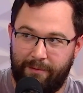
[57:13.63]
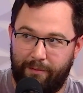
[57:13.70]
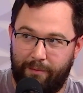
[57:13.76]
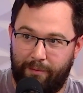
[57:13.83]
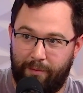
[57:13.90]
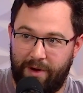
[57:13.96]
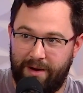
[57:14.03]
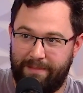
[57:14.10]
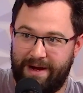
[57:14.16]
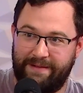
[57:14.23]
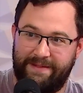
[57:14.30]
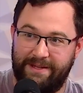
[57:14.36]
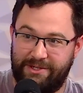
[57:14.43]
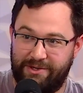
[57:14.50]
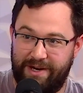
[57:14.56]
What about
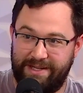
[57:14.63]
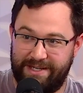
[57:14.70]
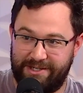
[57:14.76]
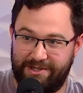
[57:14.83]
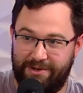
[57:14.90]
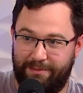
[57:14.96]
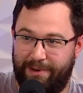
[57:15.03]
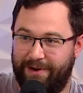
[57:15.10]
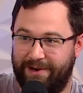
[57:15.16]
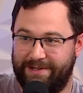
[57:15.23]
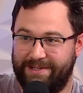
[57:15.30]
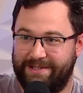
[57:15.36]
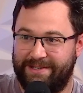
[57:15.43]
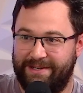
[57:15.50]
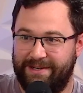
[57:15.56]
the transitional
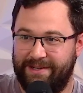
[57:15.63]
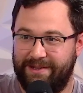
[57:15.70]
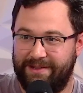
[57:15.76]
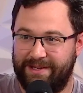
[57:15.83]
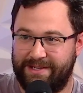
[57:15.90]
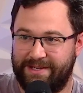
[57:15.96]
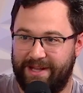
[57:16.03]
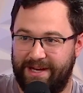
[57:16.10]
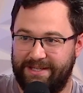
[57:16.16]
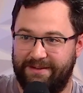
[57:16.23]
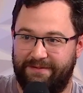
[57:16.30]
parts, the slice of